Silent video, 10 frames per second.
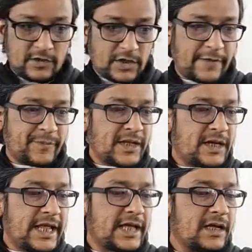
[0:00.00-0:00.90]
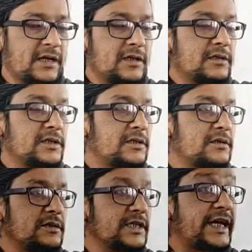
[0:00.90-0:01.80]
okay, like
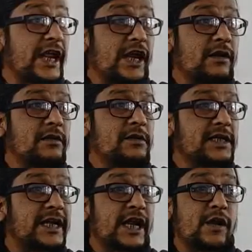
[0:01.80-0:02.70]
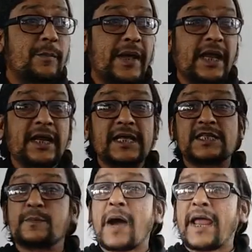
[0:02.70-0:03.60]
the green pen
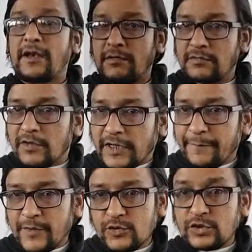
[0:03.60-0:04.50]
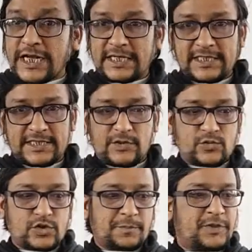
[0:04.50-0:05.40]
is mine. Okay, so that is the
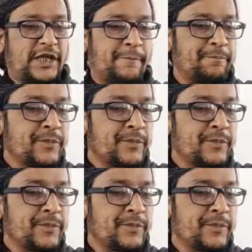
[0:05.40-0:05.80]
use of the.